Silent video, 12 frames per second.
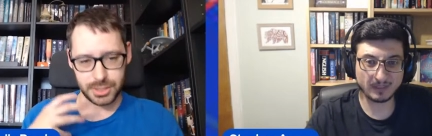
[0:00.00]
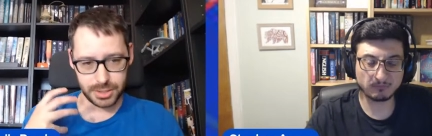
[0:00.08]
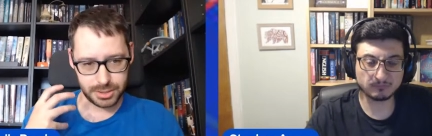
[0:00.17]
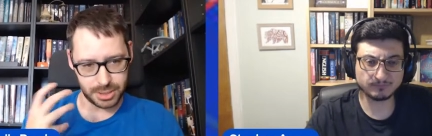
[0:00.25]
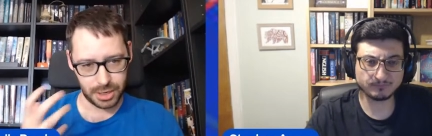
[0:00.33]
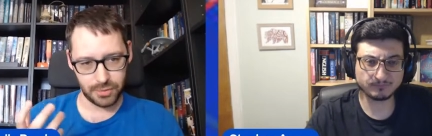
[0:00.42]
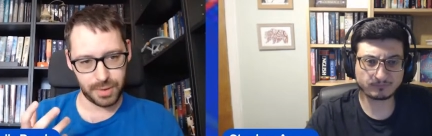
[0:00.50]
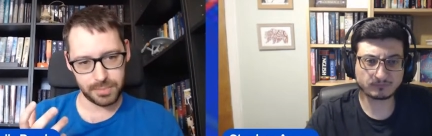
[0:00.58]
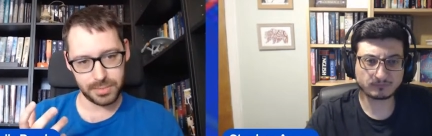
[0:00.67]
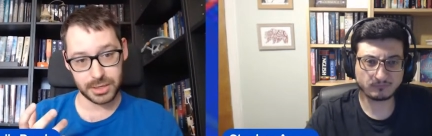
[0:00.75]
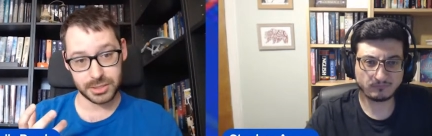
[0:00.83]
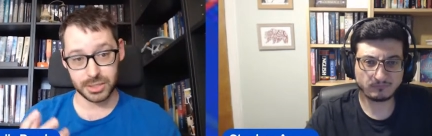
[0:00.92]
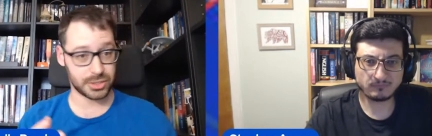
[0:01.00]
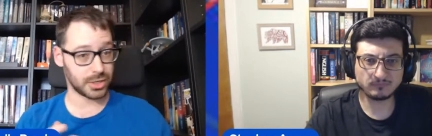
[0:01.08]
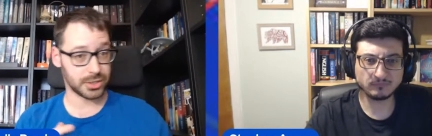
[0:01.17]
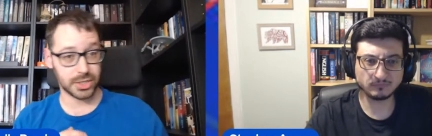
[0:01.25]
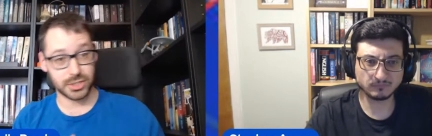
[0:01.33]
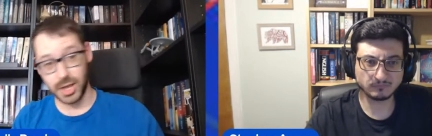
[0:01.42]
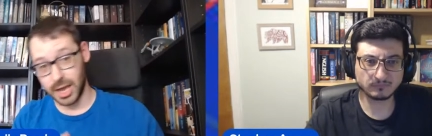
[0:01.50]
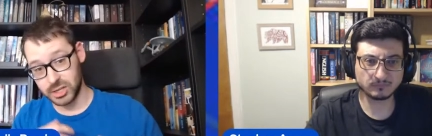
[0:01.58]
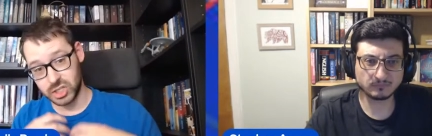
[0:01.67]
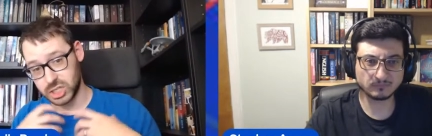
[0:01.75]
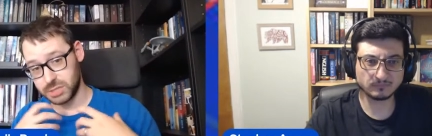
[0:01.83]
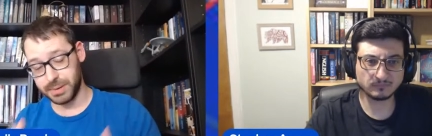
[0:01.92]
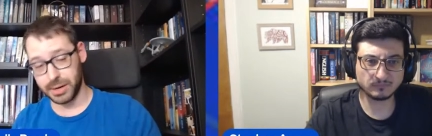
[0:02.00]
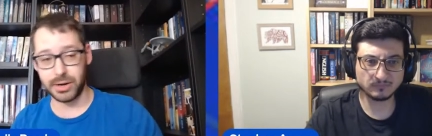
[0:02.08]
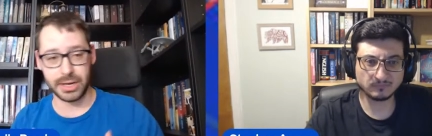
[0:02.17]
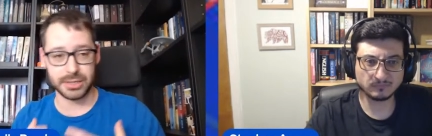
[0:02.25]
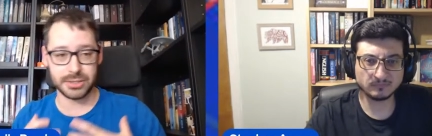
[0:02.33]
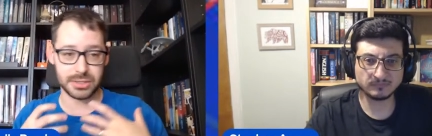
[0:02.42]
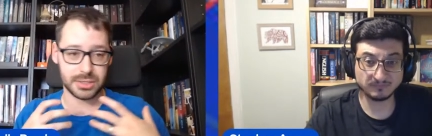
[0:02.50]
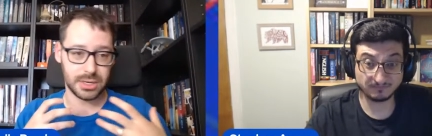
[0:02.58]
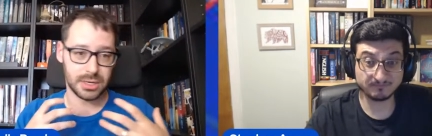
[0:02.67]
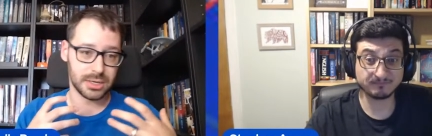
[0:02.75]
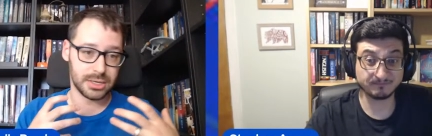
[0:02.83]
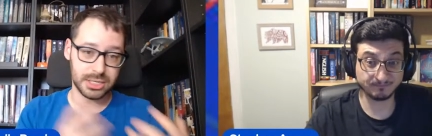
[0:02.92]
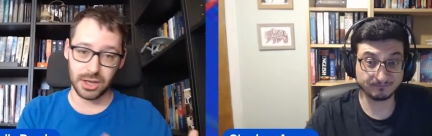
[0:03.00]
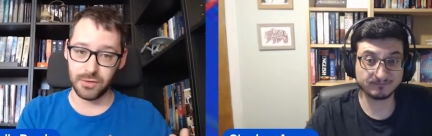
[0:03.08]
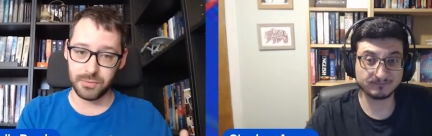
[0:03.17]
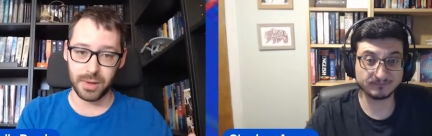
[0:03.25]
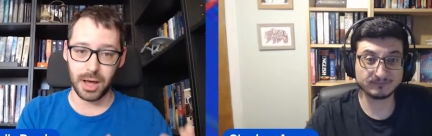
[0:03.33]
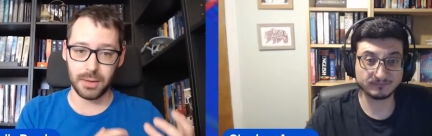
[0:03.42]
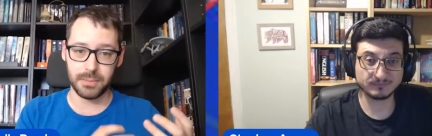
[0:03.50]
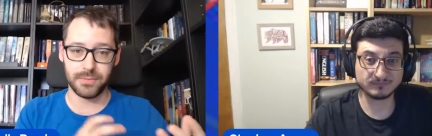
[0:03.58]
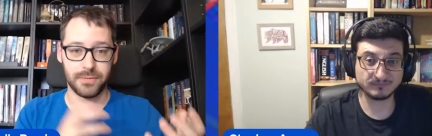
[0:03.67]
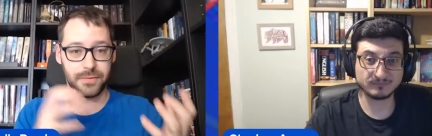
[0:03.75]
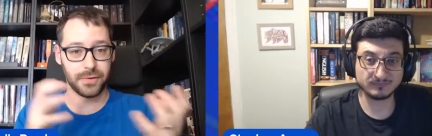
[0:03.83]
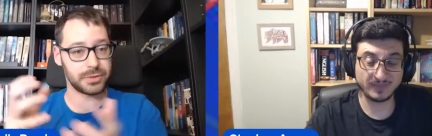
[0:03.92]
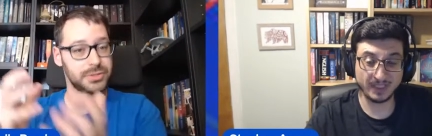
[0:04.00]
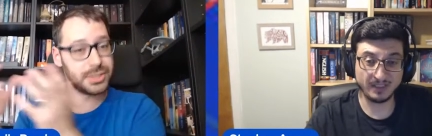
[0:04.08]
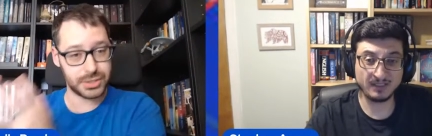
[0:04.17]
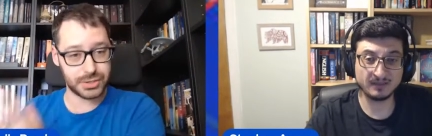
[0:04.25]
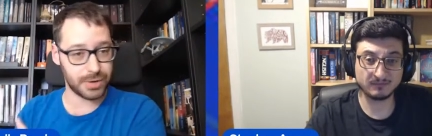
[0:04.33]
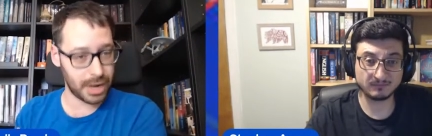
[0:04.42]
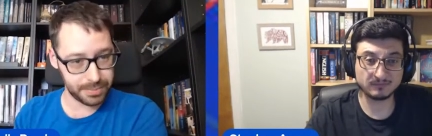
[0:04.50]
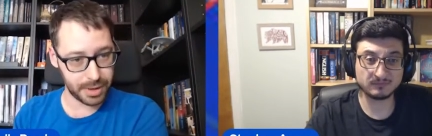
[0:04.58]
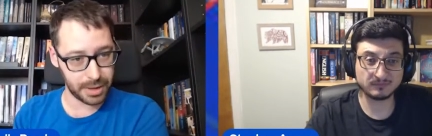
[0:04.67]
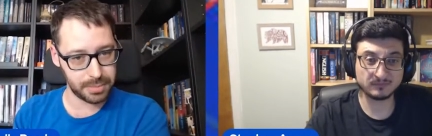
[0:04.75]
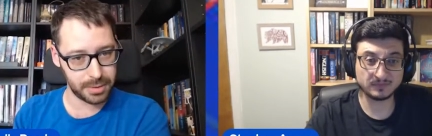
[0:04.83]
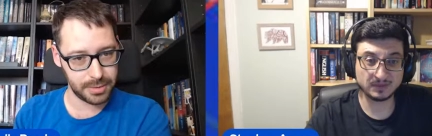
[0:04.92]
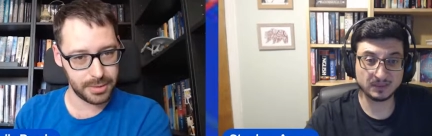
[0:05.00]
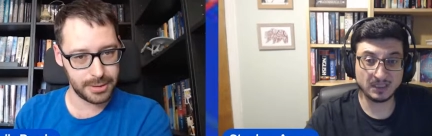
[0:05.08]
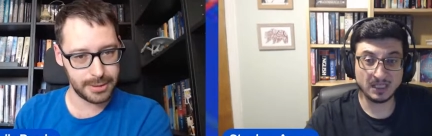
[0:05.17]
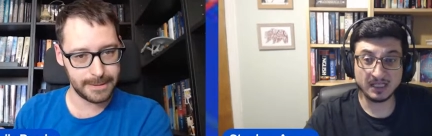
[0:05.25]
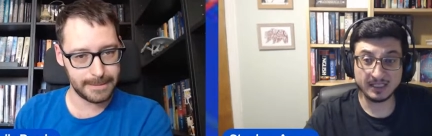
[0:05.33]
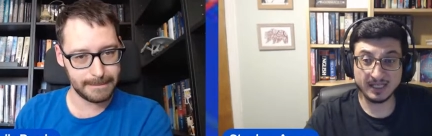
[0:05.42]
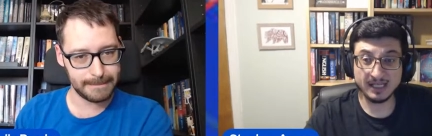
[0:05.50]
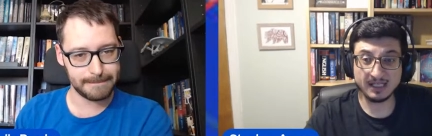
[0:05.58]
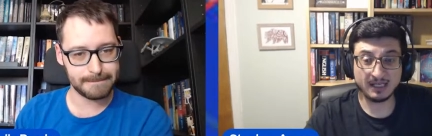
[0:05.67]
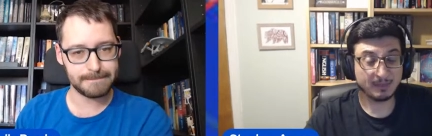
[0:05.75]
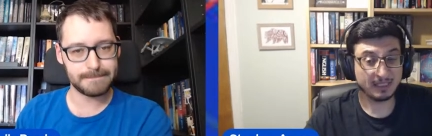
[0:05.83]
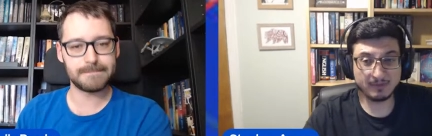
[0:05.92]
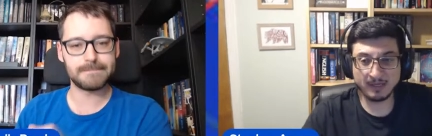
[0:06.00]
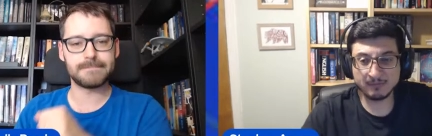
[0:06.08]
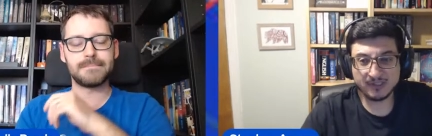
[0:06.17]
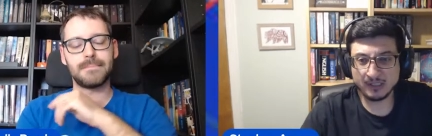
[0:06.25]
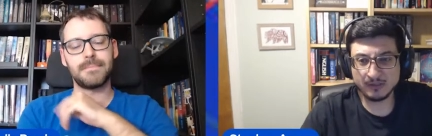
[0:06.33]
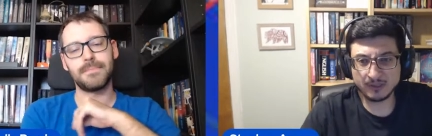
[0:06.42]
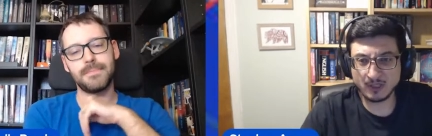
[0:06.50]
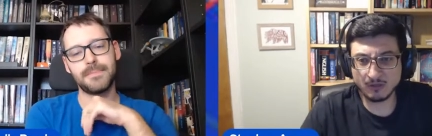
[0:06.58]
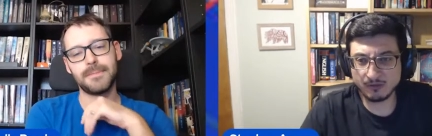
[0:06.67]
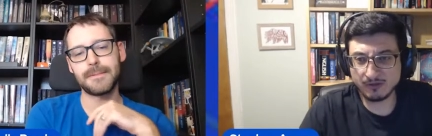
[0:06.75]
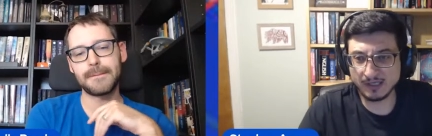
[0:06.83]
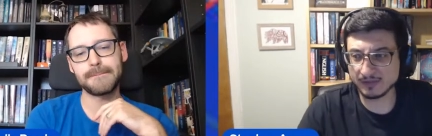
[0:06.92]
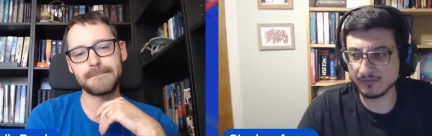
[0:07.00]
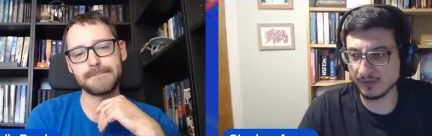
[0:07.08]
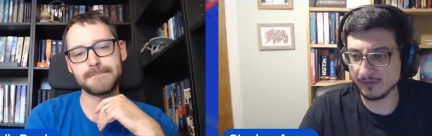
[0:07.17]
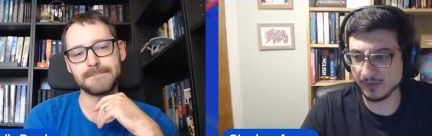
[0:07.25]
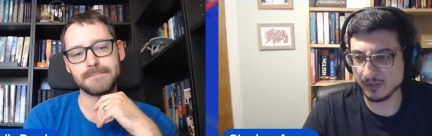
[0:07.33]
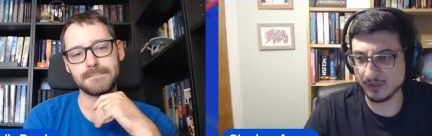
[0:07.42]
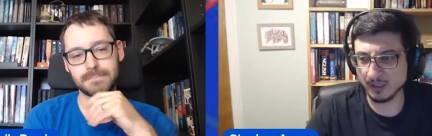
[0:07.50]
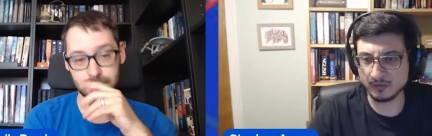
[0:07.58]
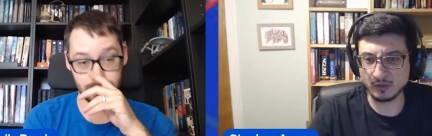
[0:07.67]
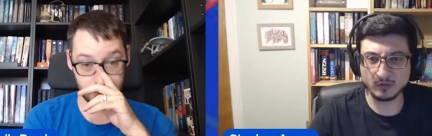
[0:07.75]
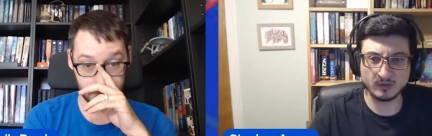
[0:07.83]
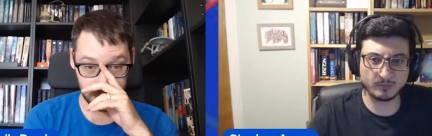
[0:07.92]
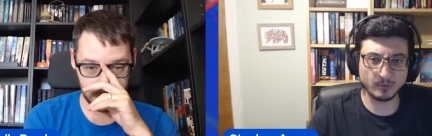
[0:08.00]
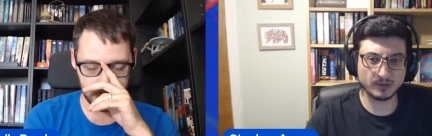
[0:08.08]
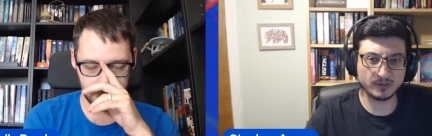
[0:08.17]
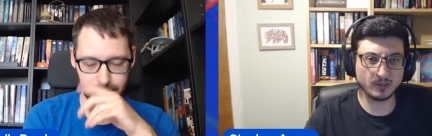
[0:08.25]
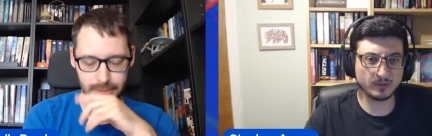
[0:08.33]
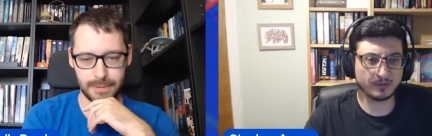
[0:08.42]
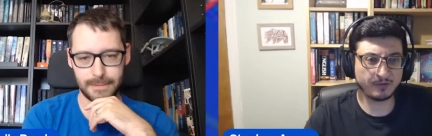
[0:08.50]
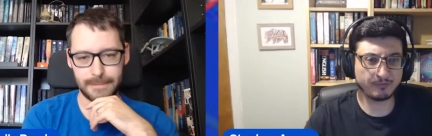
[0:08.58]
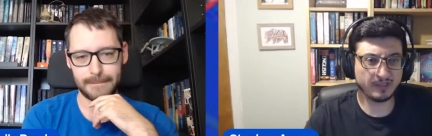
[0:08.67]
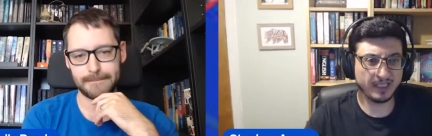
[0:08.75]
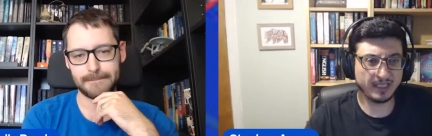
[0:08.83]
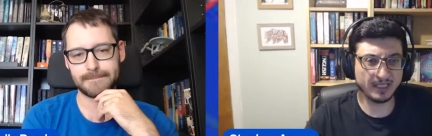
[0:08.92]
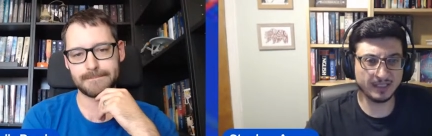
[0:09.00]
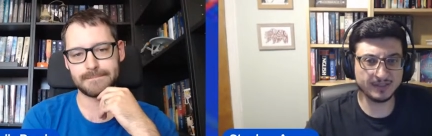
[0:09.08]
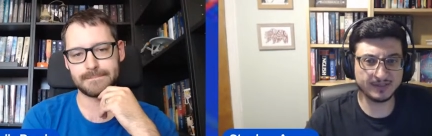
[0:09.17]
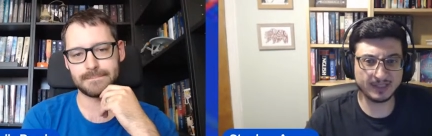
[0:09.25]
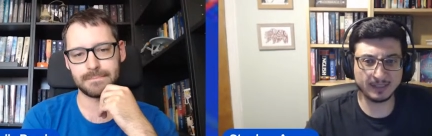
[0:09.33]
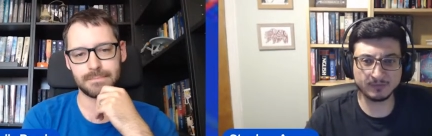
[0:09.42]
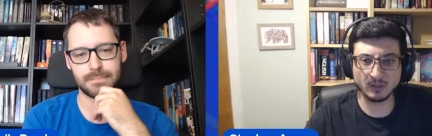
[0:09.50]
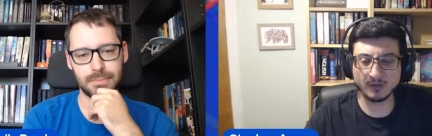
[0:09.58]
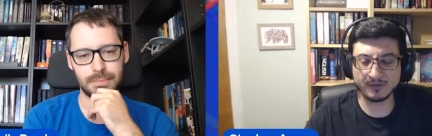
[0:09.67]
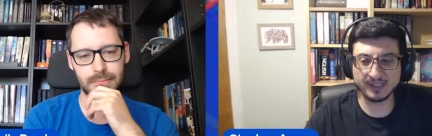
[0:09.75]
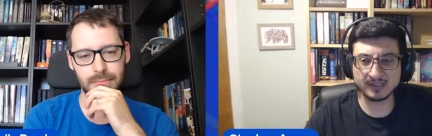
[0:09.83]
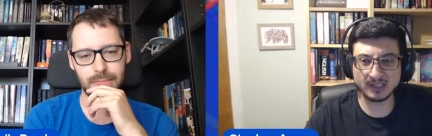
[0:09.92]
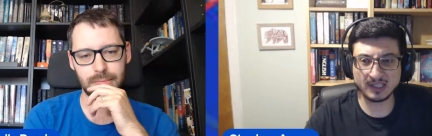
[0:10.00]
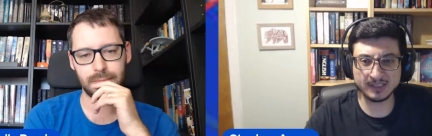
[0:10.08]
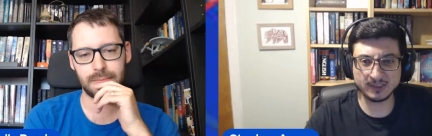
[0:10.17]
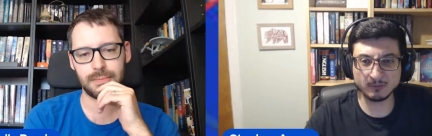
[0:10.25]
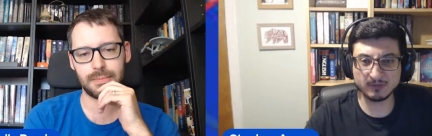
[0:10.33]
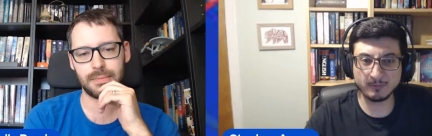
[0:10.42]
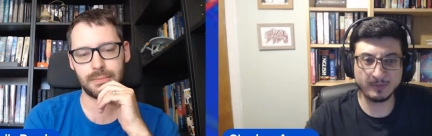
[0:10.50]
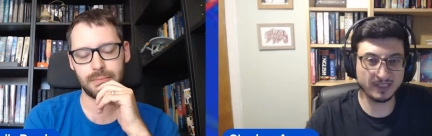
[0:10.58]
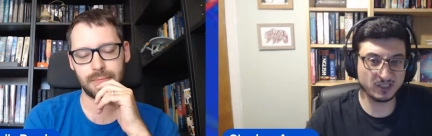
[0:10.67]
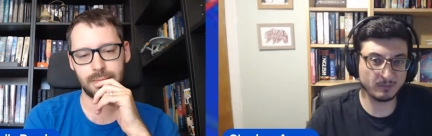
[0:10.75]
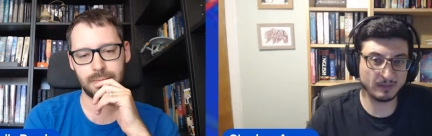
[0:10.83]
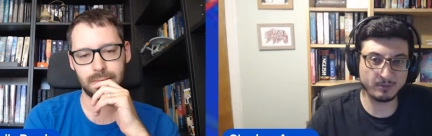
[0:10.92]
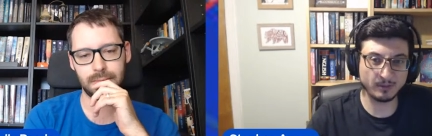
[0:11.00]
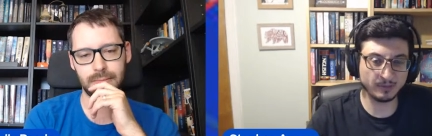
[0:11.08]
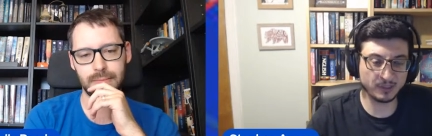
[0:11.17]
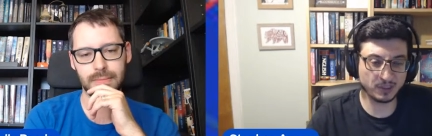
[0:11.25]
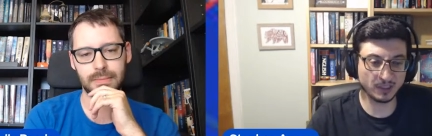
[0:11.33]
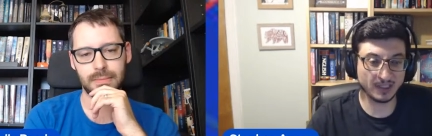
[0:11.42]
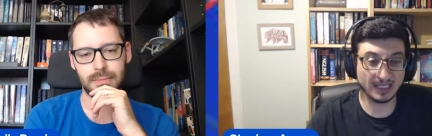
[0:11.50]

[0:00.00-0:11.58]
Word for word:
Speaker 1: to self pub this is to just experience self pub versus yeah. trad pub? Yeah, I
Speaker 2: mean, I'm still under contract for, for you know Judas books two and three, and I've got things lined up to pitch to my publisher